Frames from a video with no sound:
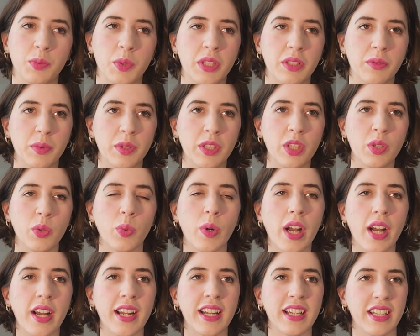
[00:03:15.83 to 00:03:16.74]
When you
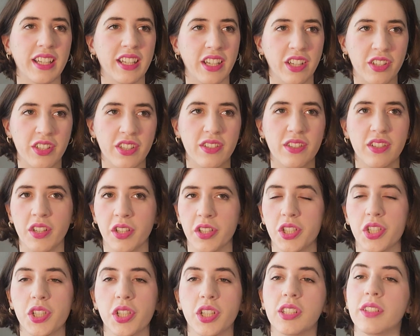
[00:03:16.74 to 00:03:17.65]
wear it,
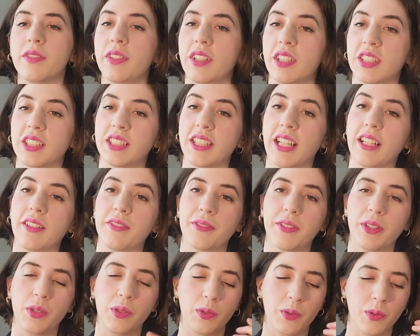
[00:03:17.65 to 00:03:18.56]
you're sure of
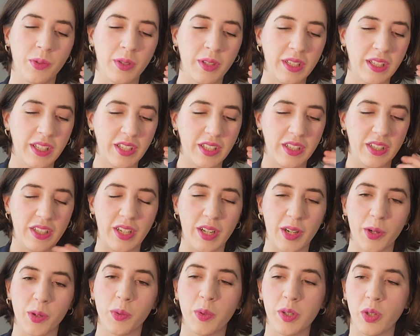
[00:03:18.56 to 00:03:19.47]
yourself. You
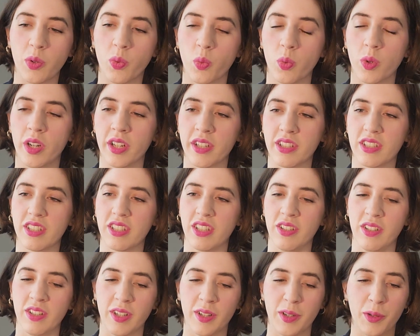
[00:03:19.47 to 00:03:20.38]
know what you
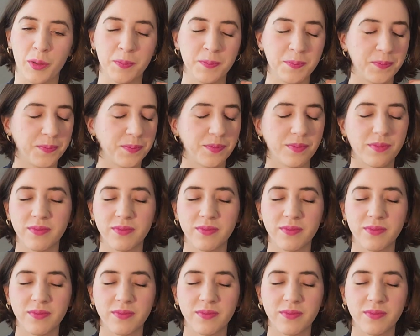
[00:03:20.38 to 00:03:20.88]
want. You know